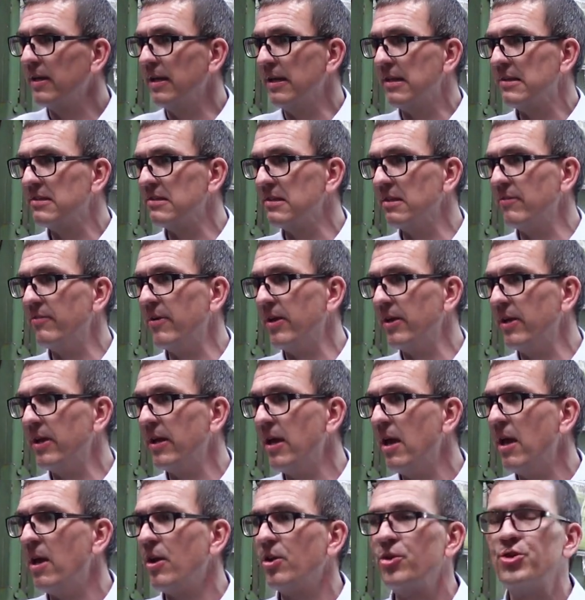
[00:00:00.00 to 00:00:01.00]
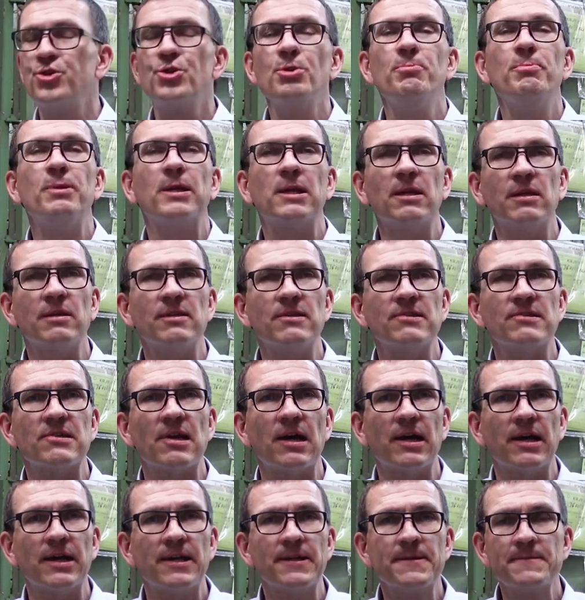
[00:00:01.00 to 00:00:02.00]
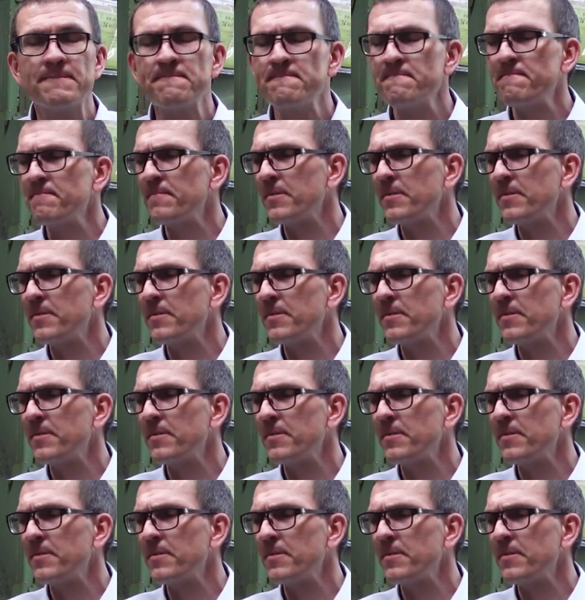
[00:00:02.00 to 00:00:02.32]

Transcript: It's a very cubical design,